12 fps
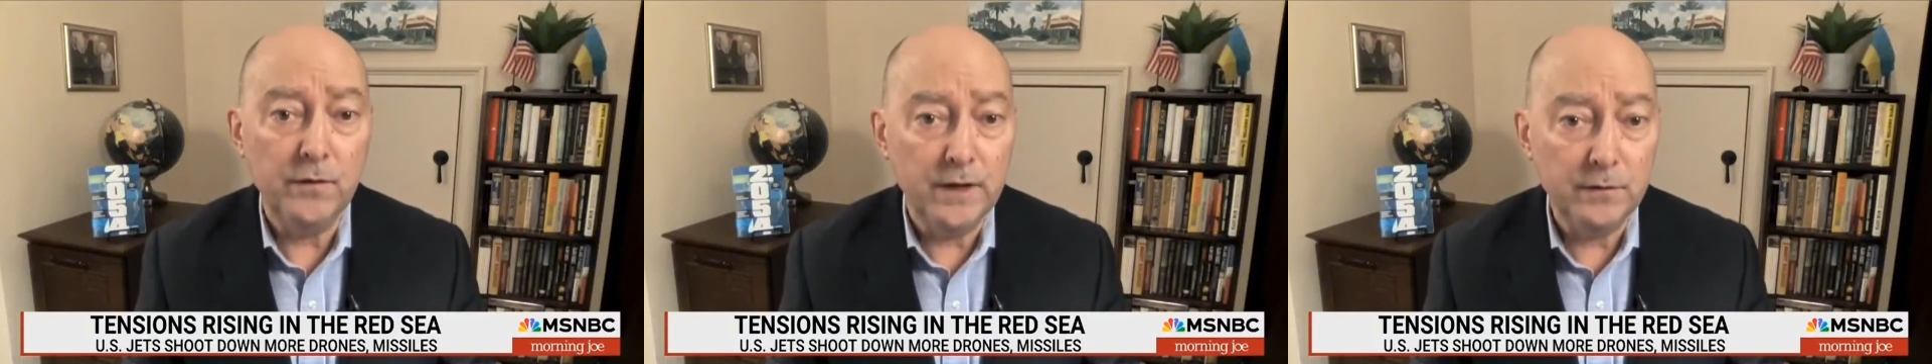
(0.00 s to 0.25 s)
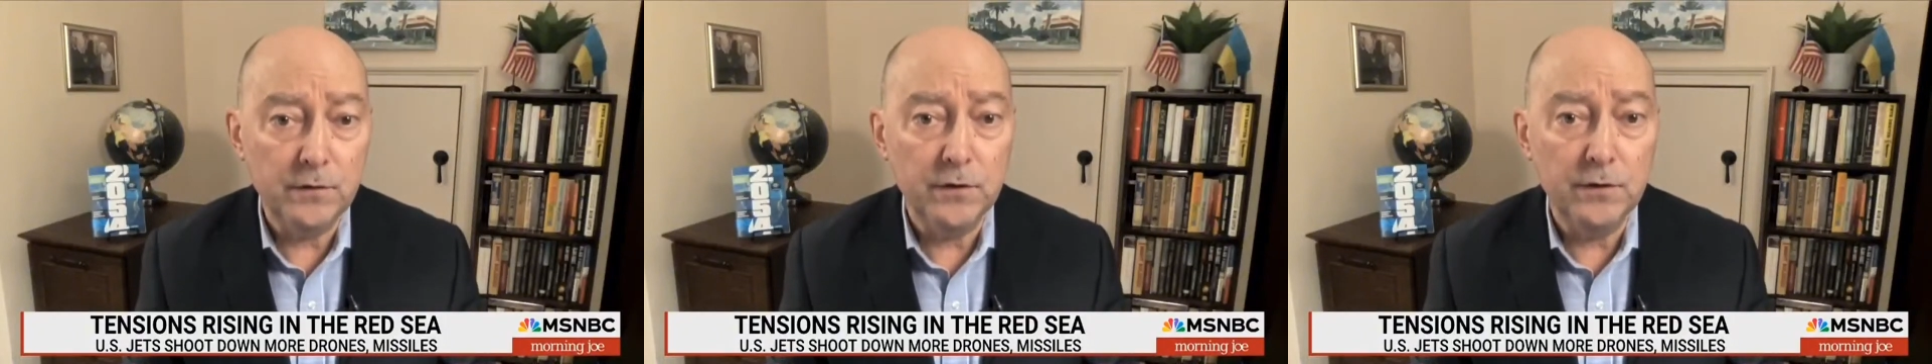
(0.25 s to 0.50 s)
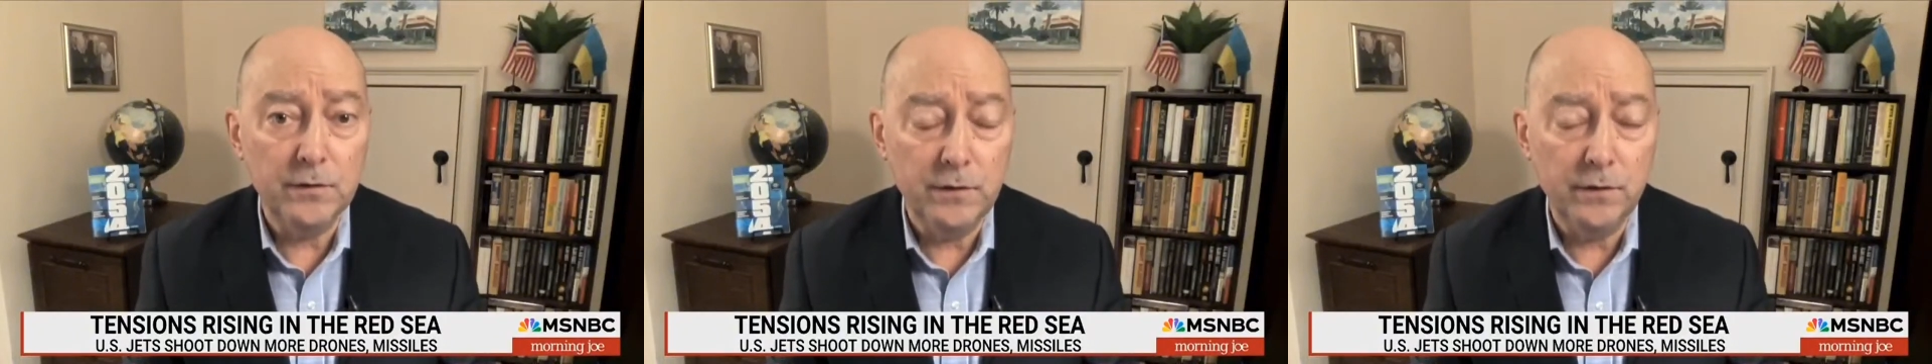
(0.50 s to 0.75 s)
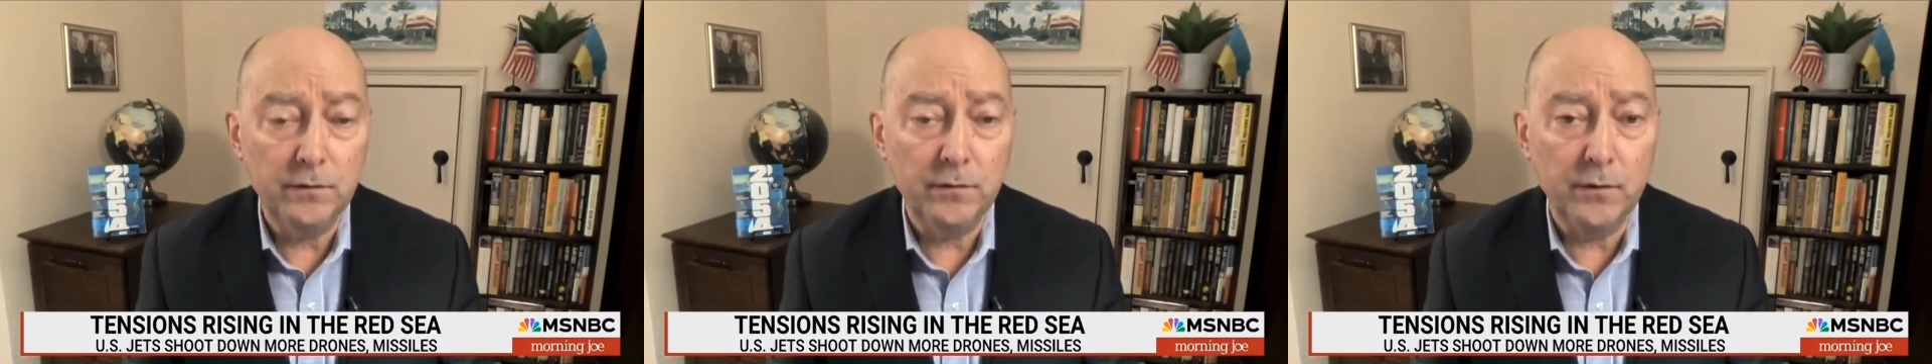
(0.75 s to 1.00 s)
That's good
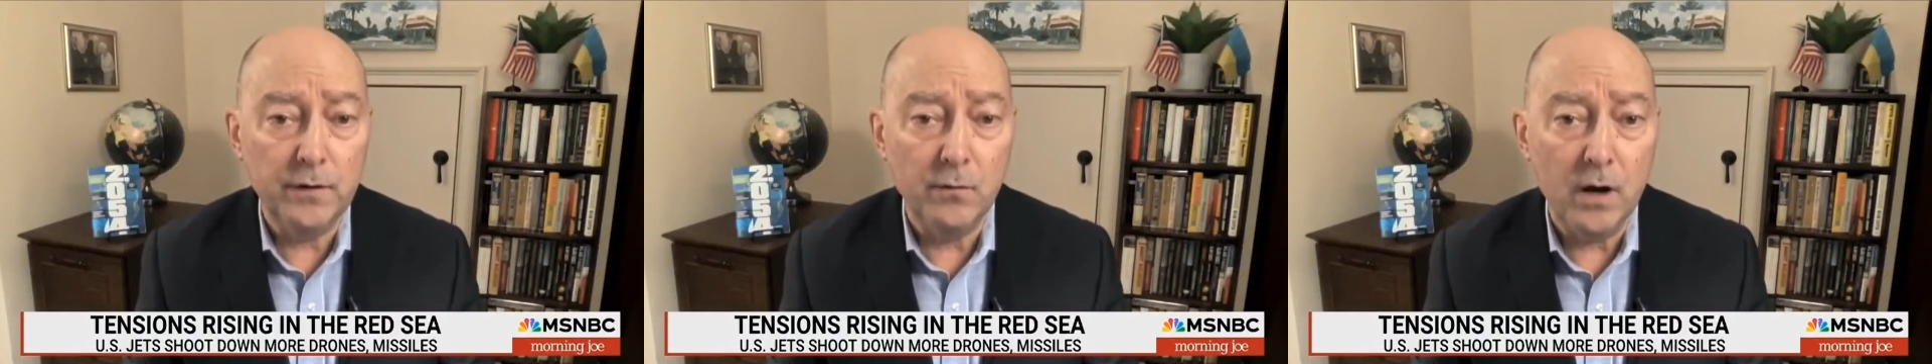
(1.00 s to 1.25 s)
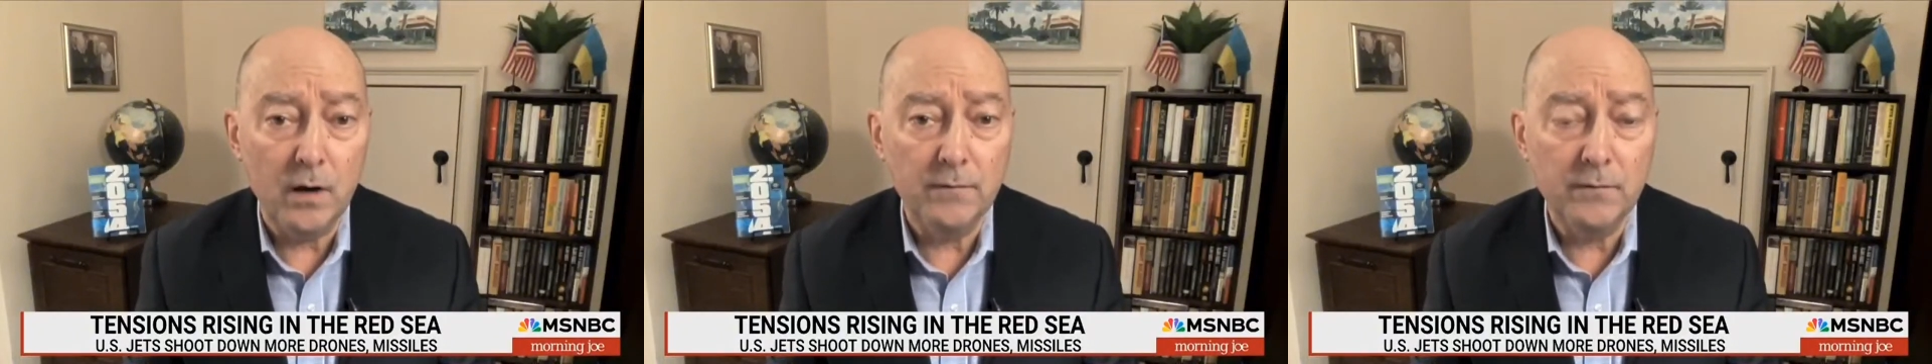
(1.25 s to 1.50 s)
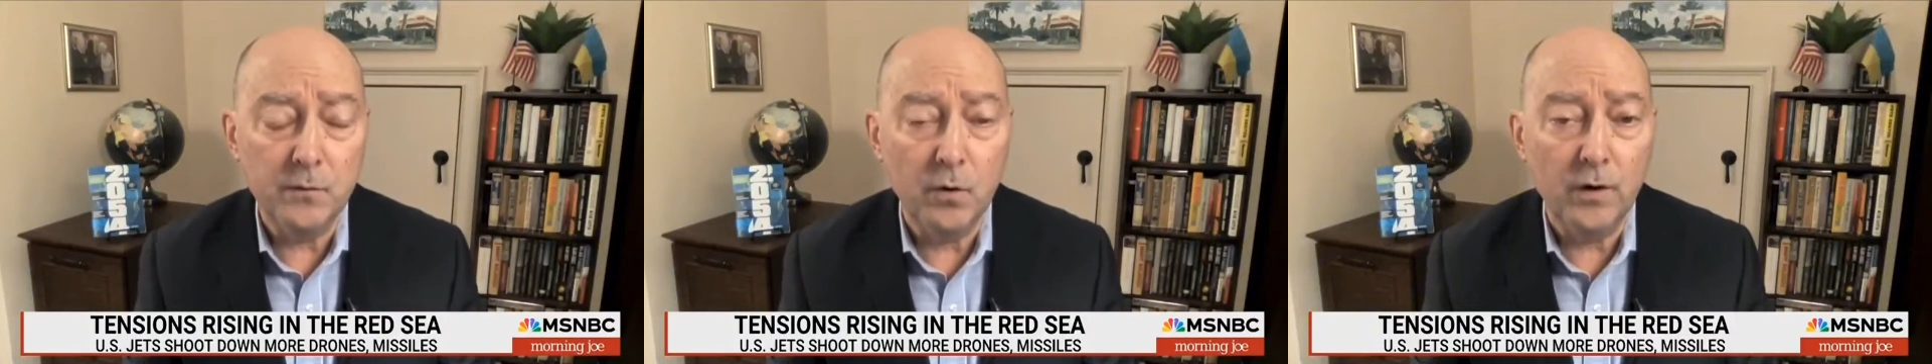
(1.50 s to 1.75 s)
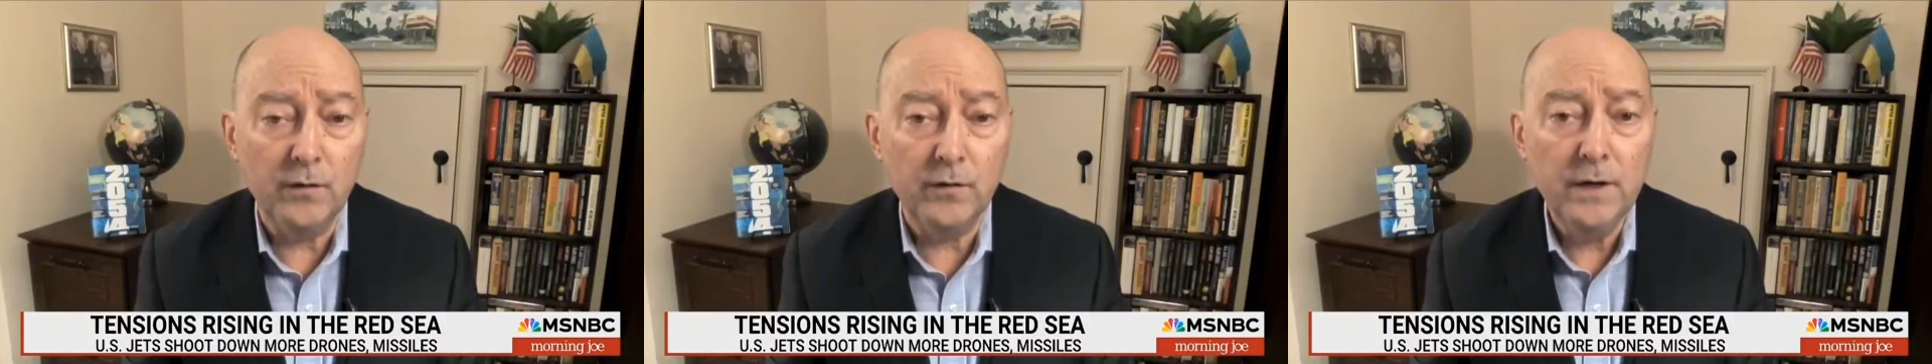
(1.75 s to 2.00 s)
news for Iran, of
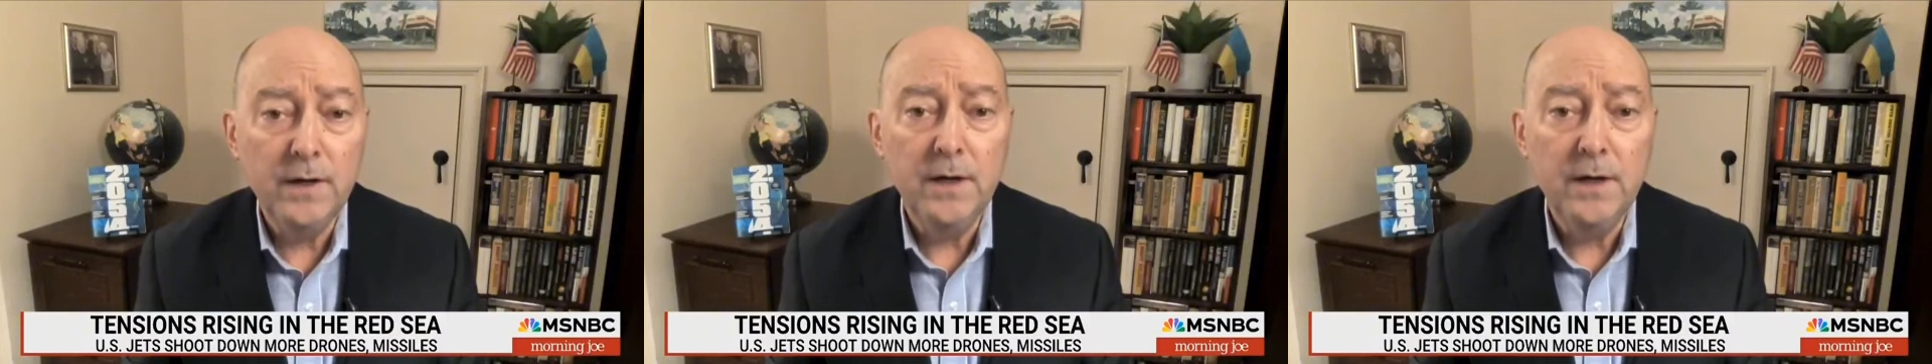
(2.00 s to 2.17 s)
course.